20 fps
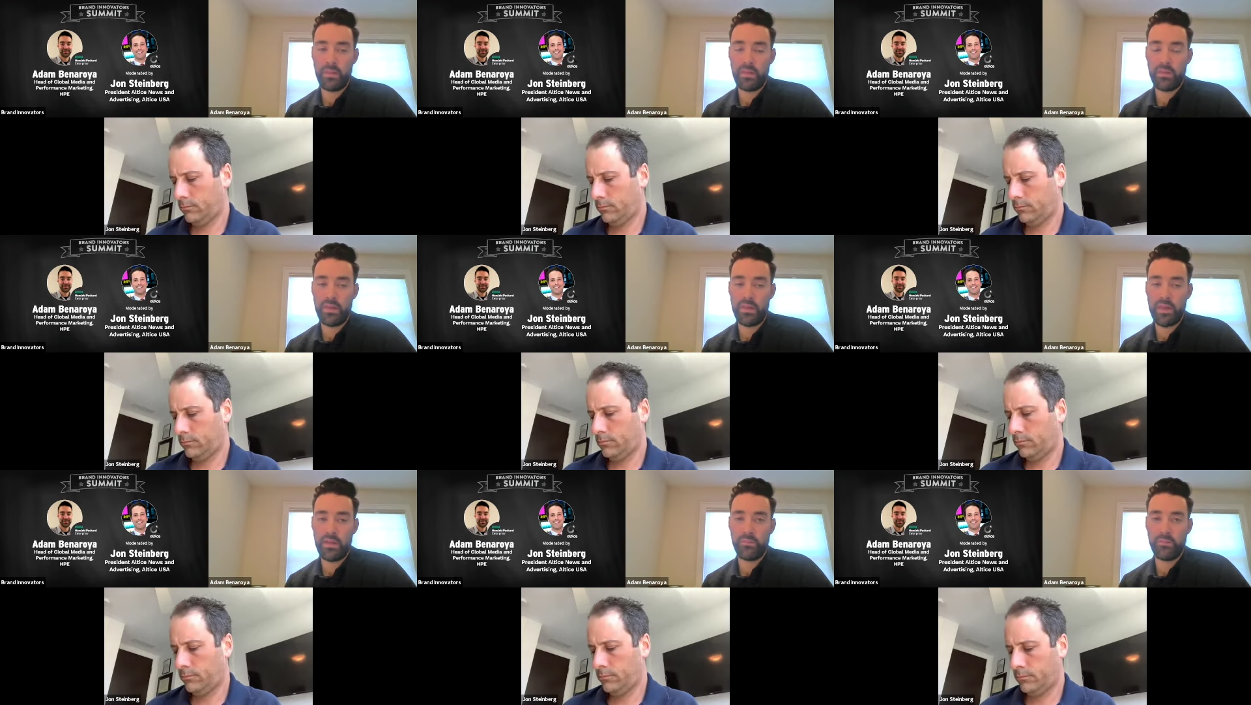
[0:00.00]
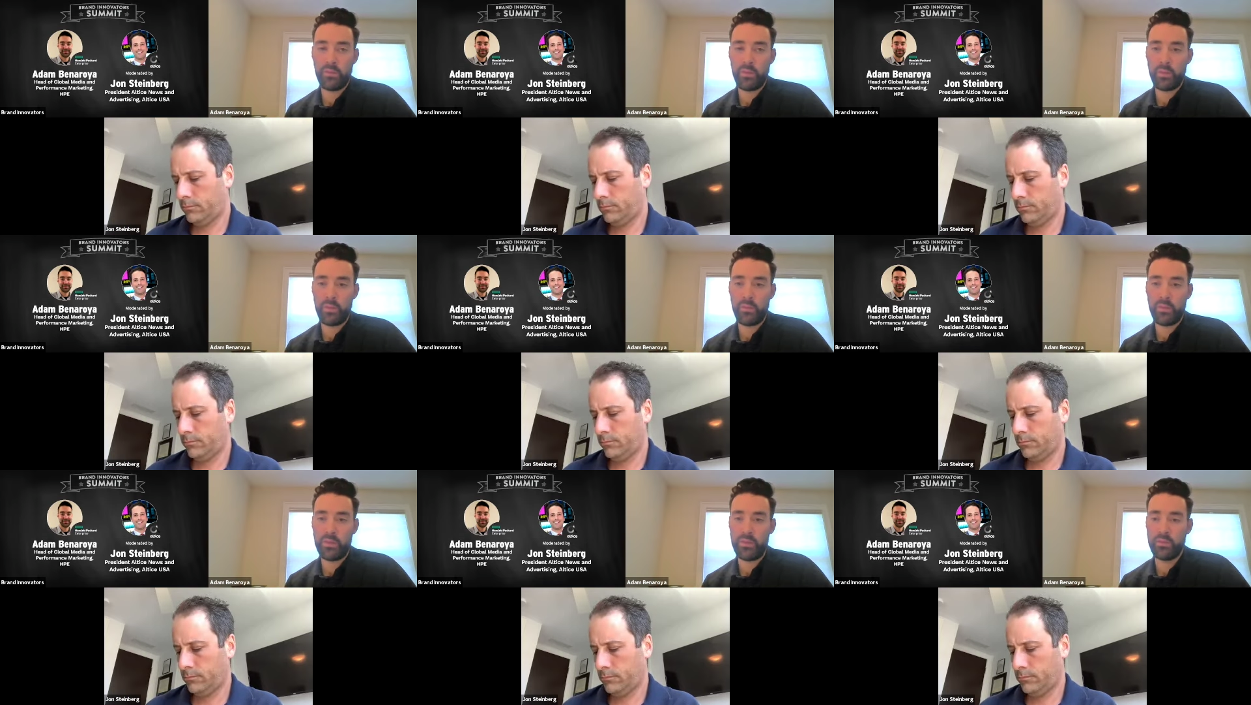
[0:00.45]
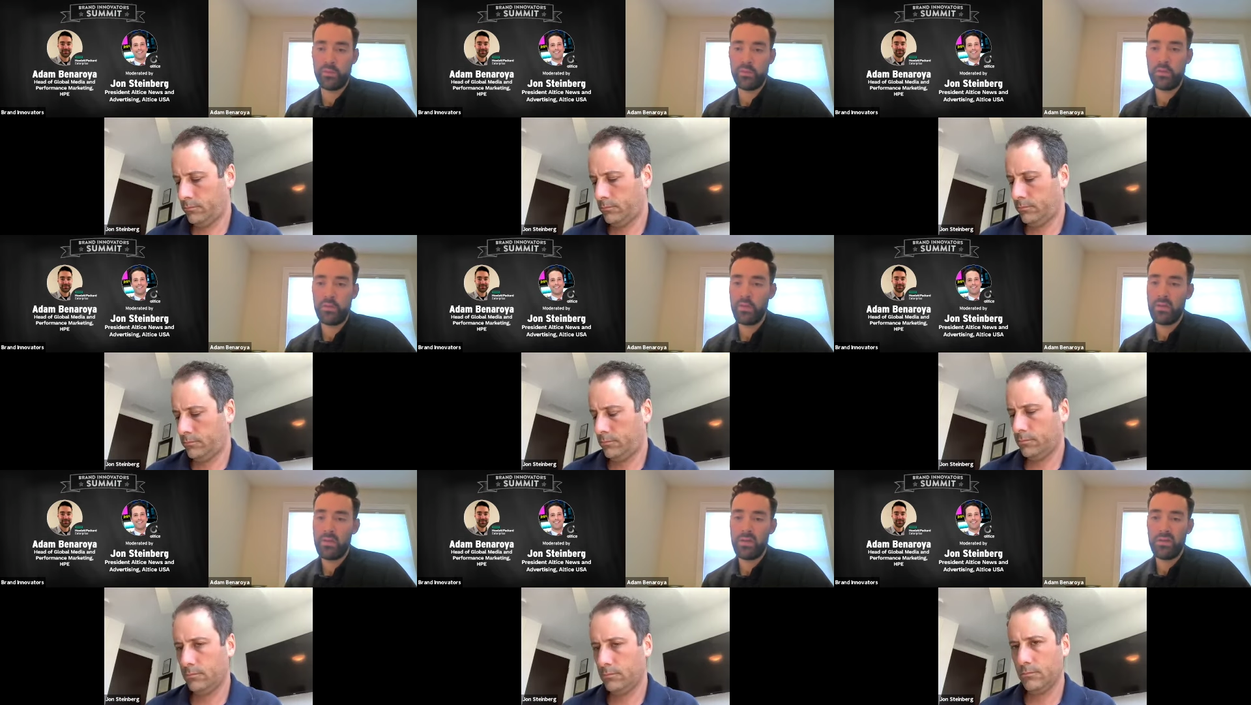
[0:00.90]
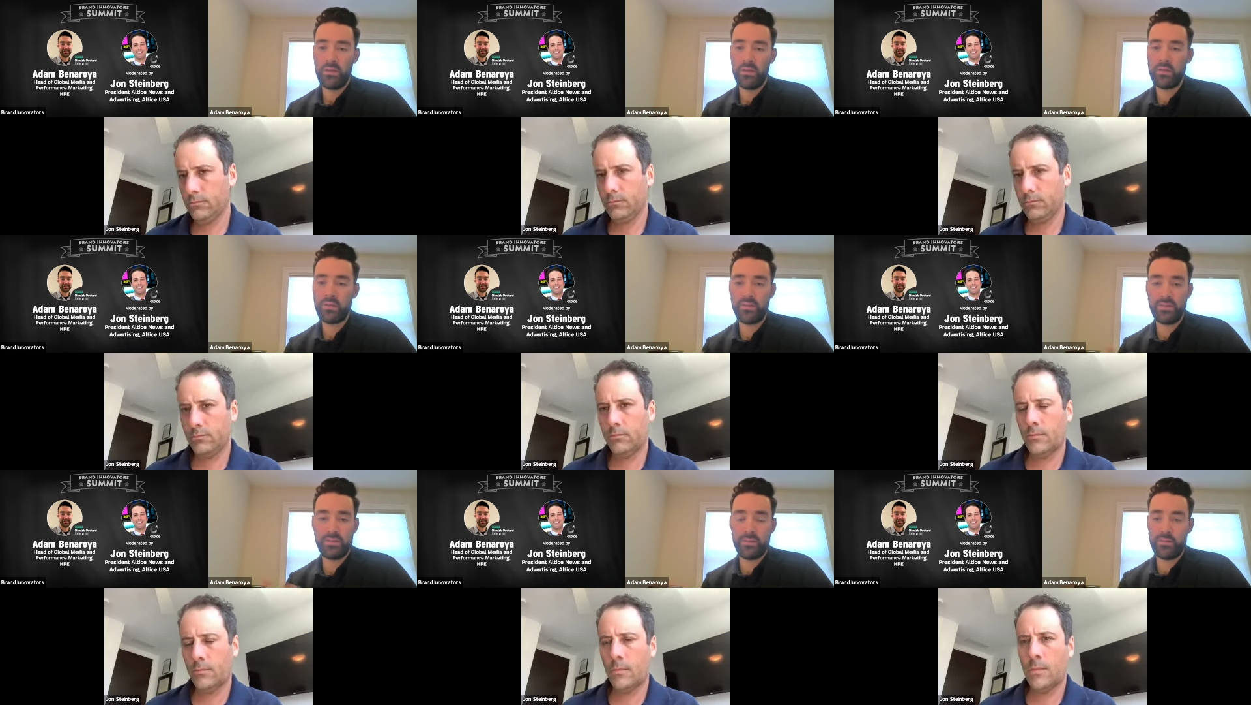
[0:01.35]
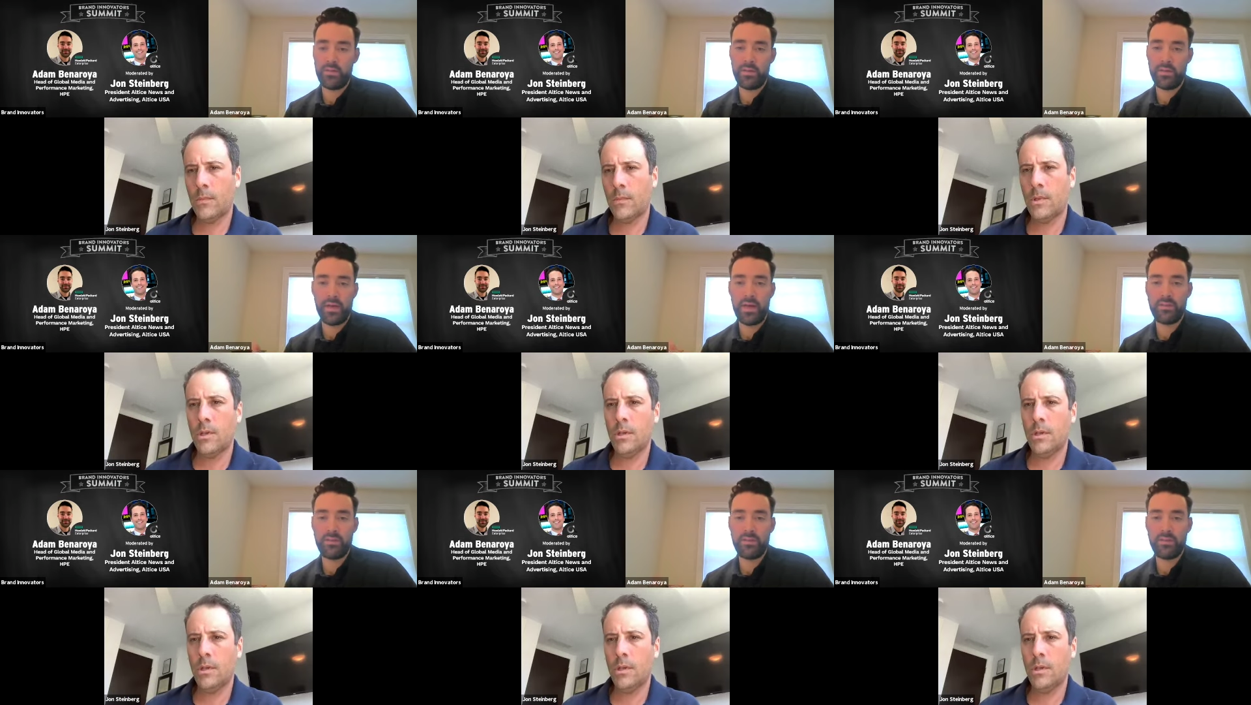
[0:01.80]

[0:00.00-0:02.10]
Speaker 1: the envelope and you know, you know,